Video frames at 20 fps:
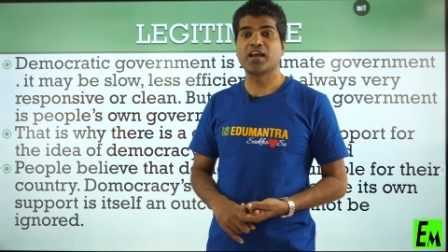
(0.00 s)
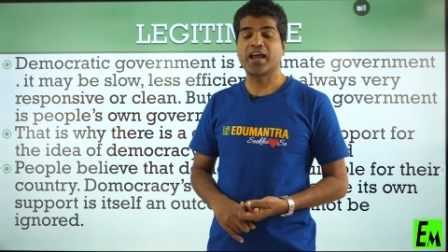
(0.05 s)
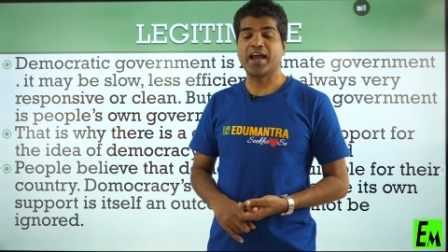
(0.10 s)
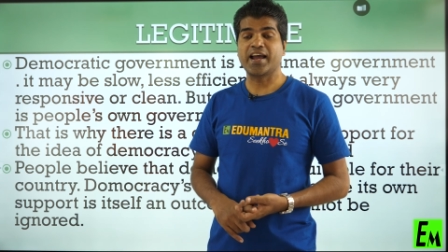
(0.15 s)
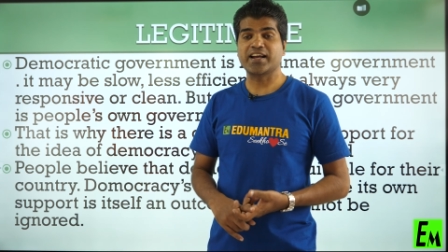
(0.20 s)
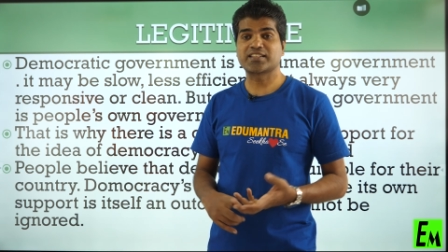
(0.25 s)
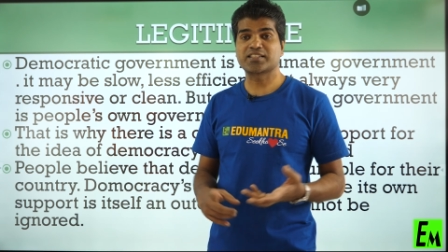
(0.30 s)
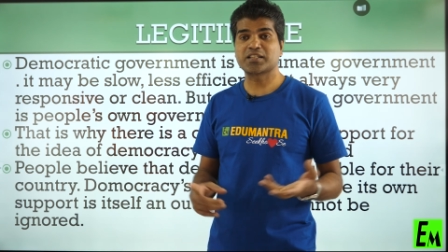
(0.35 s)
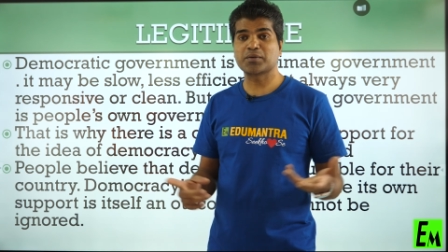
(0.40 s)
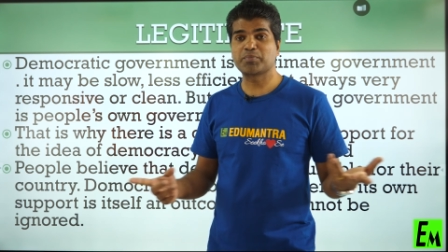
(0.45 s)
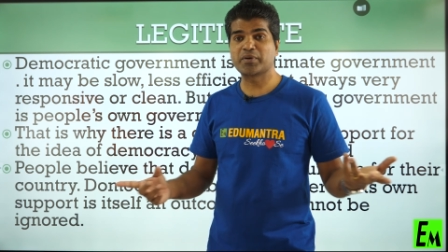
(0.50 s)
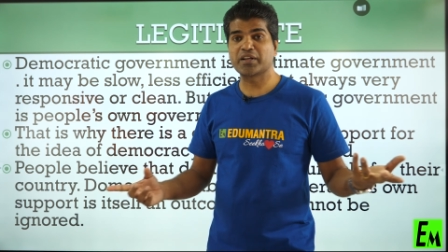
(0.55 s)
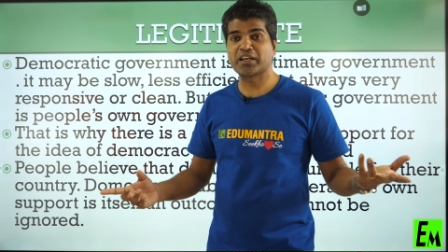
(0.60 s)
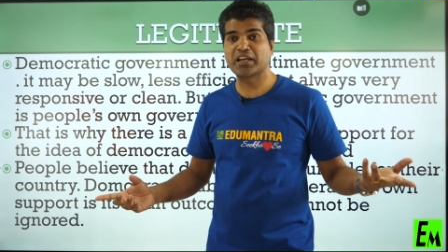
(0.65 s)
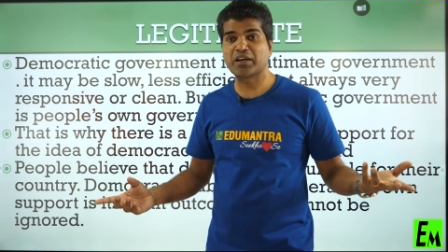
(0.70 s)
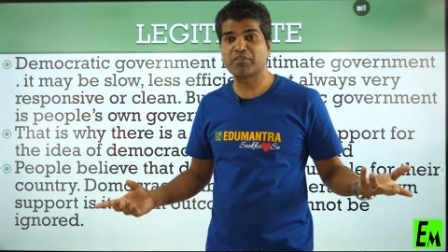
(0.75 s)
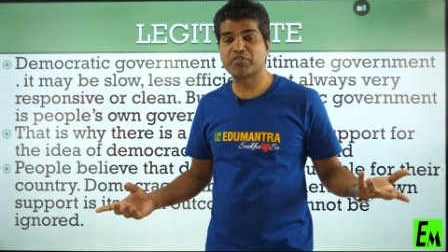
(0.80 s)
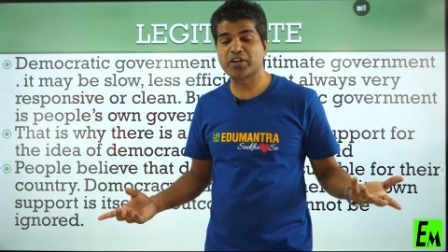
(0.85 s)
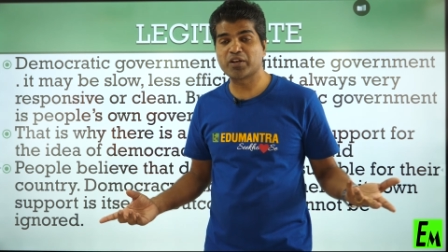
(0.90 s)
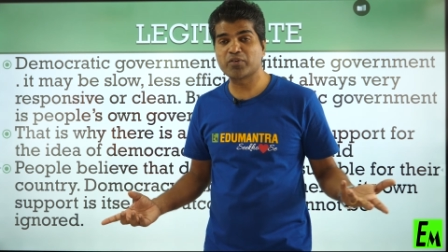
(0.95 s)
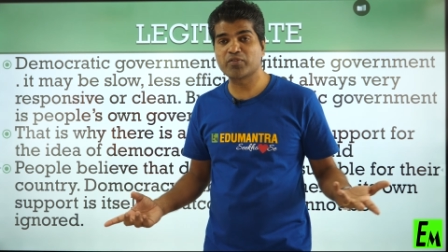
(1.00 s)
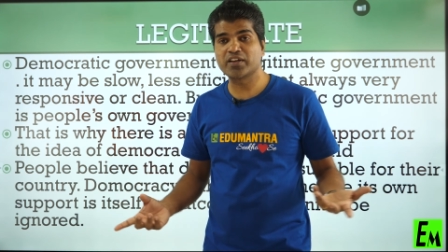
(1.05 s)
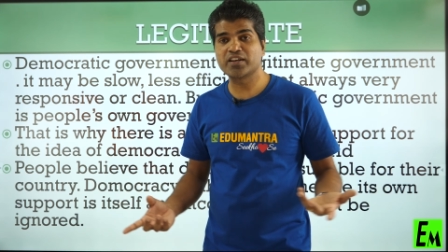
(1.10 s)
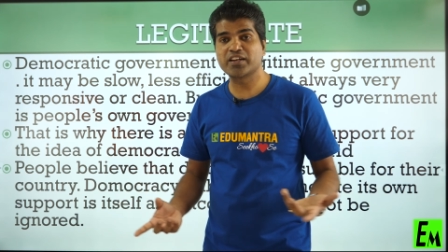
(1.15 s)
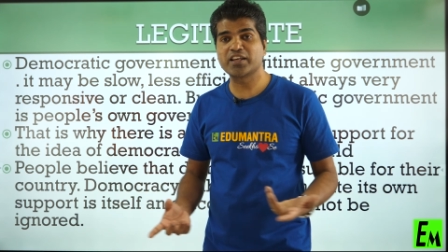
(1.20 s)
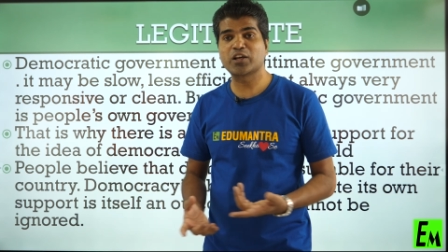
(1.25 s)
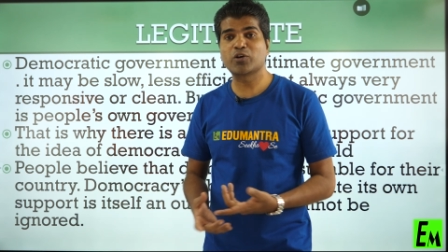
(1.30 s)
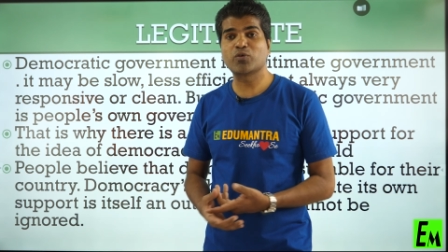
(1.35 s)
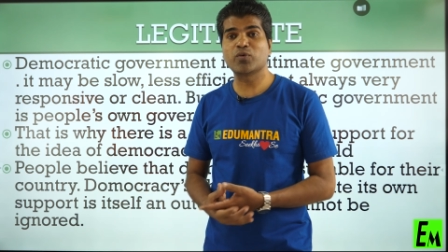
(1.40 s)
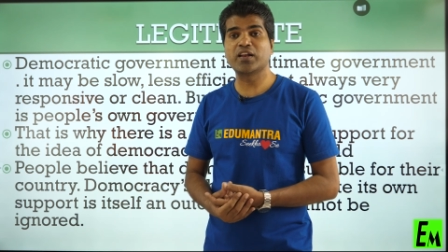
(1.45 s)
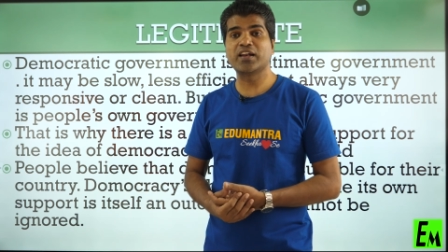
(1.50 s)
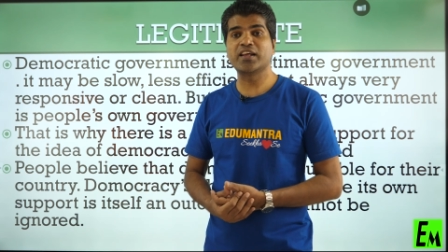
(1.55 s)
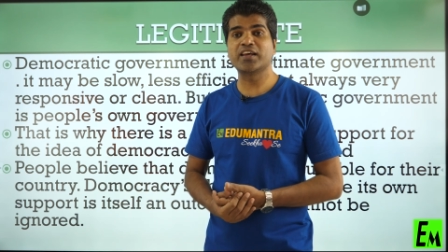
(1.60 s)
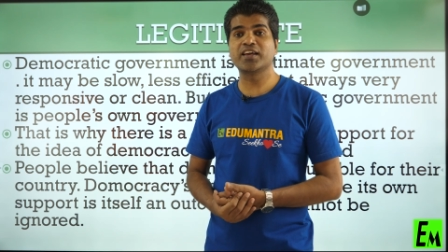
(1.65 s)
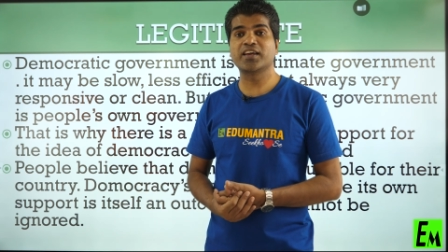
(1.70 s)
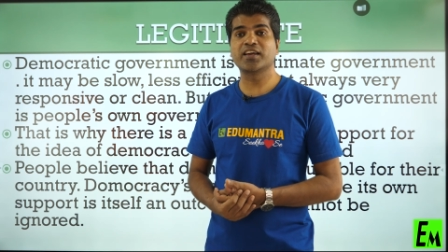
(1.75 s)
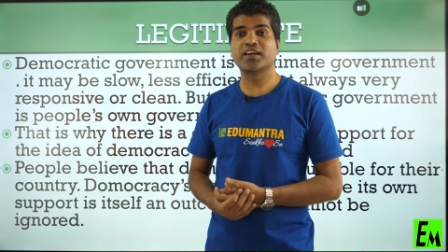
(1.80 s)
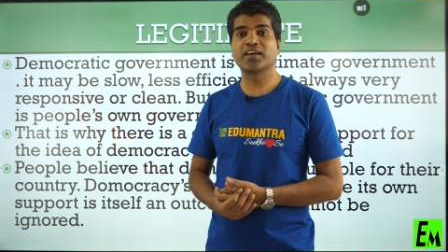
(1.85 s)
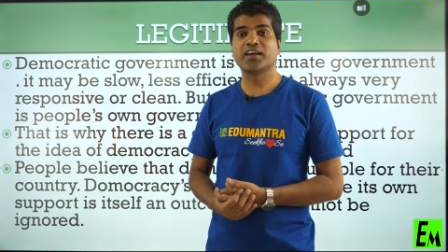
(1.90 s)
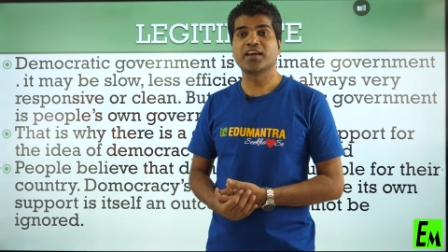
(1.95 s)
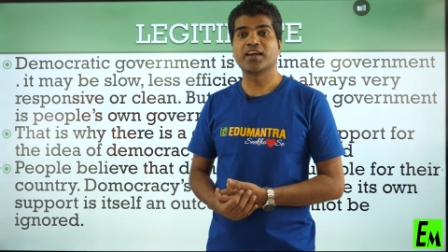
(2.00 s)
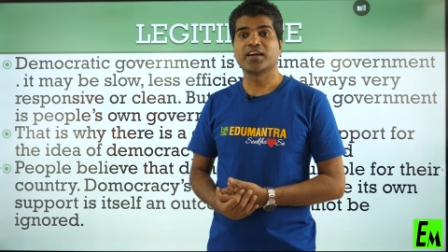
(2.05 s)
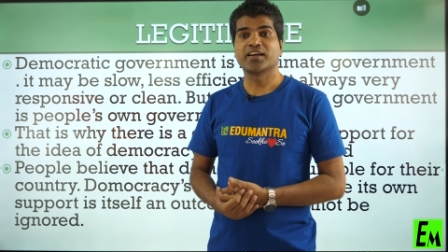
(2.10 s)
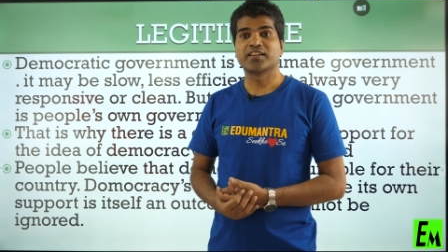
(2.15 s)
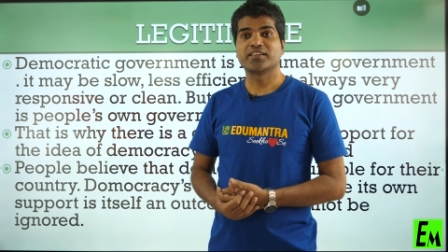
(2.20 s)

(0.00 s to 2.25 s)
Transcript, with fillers: accepting everyone equally,